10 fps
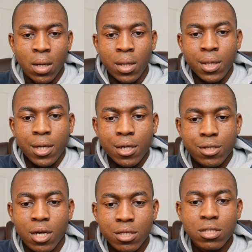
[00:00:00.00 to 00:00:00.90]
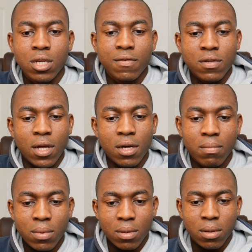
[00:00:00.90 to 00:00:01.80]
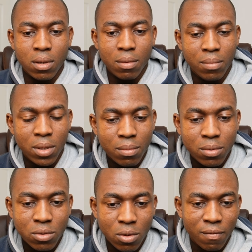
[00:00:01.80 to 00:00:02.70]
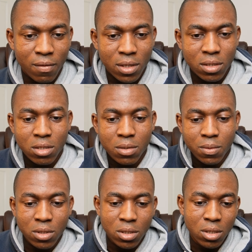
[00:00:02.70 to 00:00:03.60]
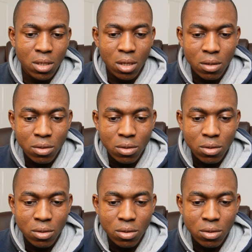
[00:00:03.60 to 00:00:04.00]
Yeah, so I just have to like be able to convert to this position now.